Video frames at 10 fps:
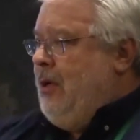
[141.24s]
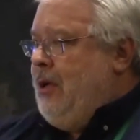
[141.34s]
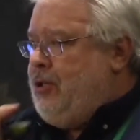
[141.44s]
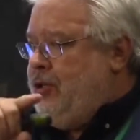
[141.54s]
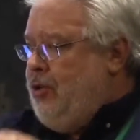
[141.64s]

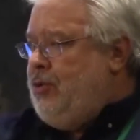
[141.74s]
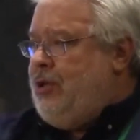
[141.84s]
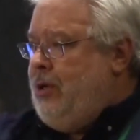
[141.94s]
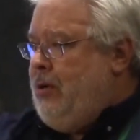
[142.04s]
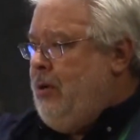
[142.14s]
a
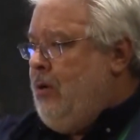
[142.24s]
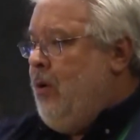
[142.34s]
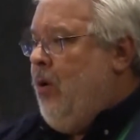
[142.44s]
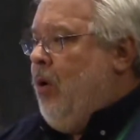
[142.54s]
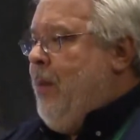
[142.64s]
Susan,
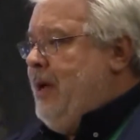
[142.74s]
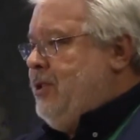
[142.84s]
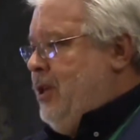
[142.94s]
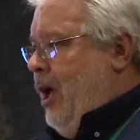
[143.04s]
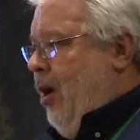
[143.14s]
or
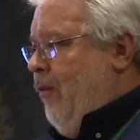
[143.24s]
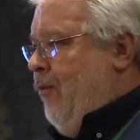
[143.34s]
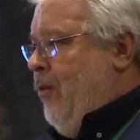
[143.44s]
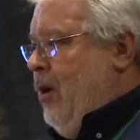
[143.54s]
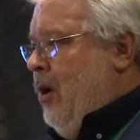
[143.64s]

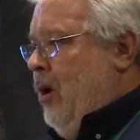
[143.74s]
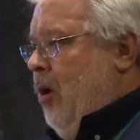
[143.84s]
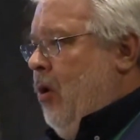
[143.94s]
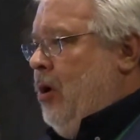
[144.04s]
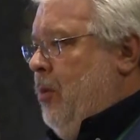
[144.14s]
myself,
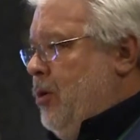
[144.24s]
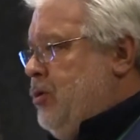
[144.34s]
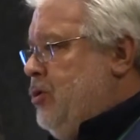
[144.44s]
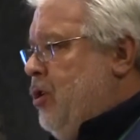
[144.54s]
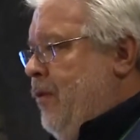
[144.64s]
or a
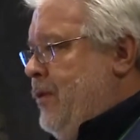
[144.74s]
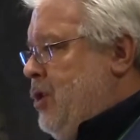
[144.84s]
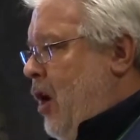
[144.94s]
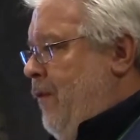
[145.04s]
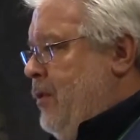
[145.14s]
commercial
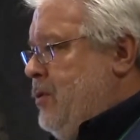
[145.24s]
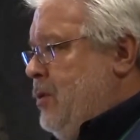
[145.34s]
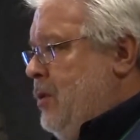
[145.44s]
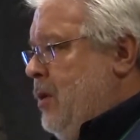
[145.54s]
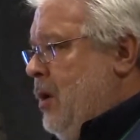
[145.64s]
service
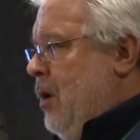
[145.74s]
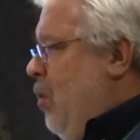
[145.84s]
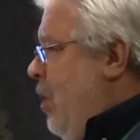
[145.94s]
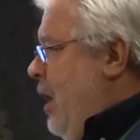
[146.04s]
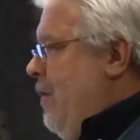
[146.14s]
office.
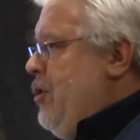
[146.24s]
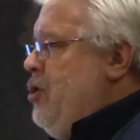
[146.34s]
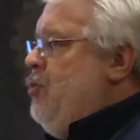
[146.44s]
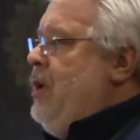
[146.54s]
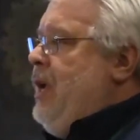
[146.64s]
Whatever
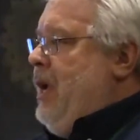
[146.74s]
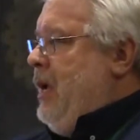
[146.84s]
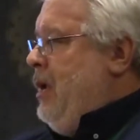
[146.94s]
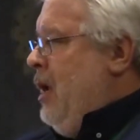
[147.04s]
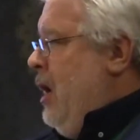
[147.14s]
you
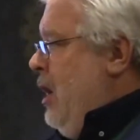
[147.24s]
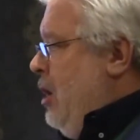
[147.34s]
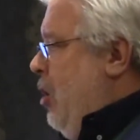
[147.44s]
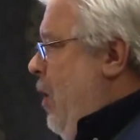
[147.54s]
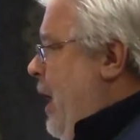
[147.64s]
need
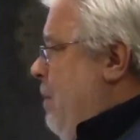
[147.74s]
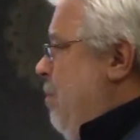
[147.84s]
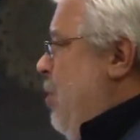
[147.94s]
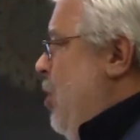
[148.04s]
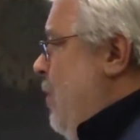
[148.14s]
to go ahead
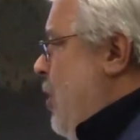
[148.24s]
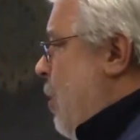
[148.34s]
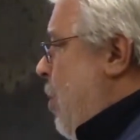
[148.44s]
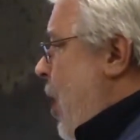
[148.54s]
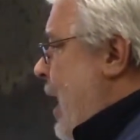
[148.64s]
and move
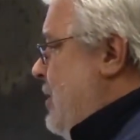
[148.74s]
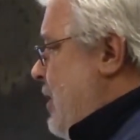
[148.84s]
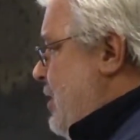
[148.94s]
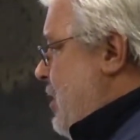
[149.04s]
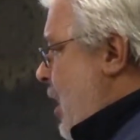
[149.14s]
your
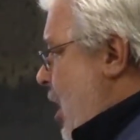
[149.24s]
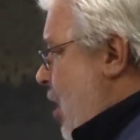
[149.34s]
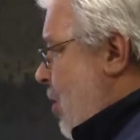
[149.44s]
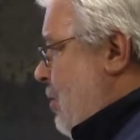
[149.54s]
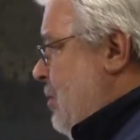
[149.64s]
process
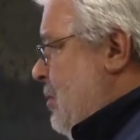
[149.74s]
along.